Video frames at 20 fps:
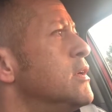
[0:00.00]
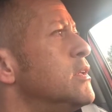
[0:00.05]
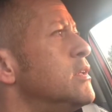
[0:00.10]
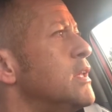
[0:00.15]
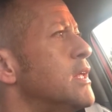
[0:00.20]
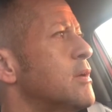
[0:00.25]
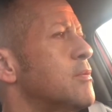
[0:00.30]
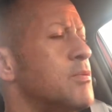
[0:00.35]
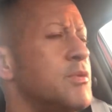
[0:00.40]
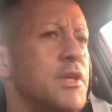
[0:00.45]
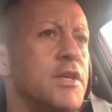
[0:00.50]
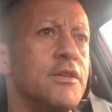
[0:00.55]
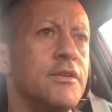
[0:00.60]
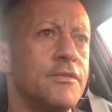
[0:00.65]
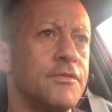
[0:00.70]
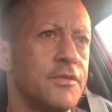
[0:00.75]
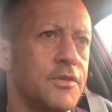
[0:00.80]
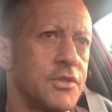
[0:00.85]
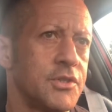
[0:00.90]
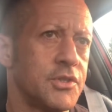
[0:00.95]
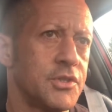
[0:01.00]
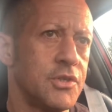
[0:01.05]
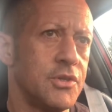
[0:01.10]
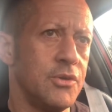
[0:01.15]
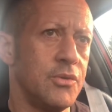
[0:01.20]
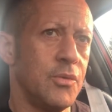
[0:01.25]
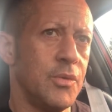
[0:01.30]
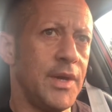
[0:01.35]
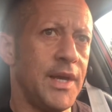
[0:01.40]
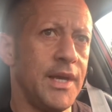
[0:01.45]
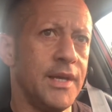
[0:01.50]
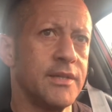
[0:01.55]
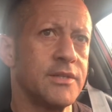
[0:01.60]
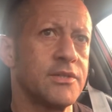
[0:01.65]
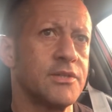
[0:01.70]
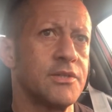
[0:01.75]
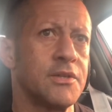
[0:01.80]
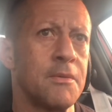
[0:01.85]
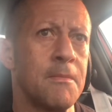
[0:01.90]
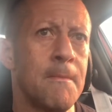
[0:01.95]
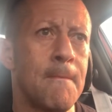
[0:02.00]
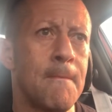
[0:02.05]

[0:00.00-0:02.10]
like within the first 2 weeks.